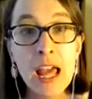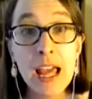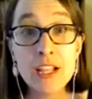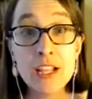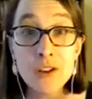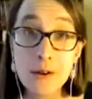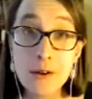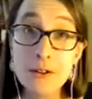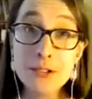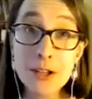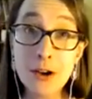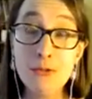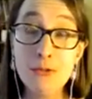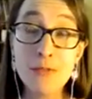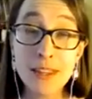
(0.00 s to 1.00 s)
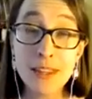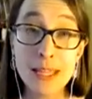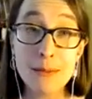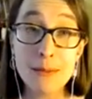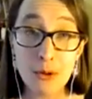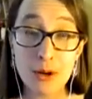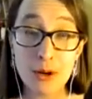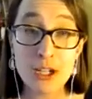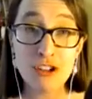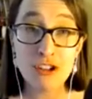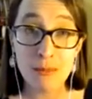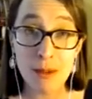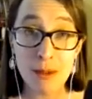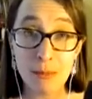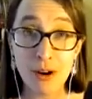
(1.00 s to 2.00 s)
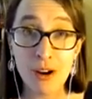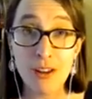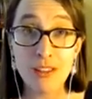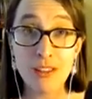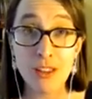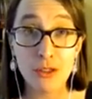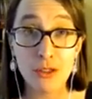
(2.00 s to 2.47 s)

it's also really important to remember that